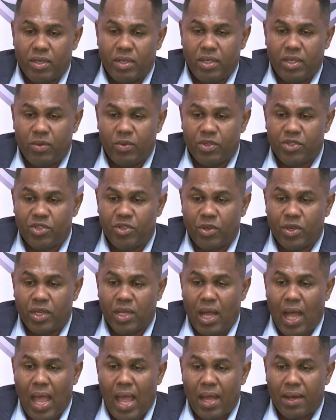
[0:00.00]
It was done in
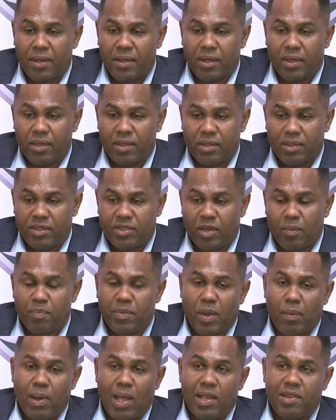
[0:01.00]
Guyana
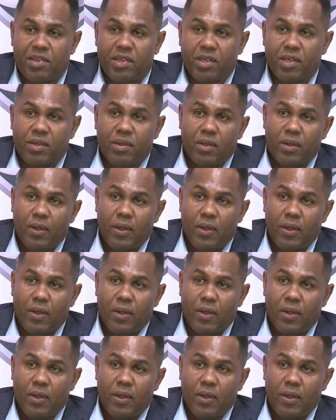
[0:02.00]
sometime last year.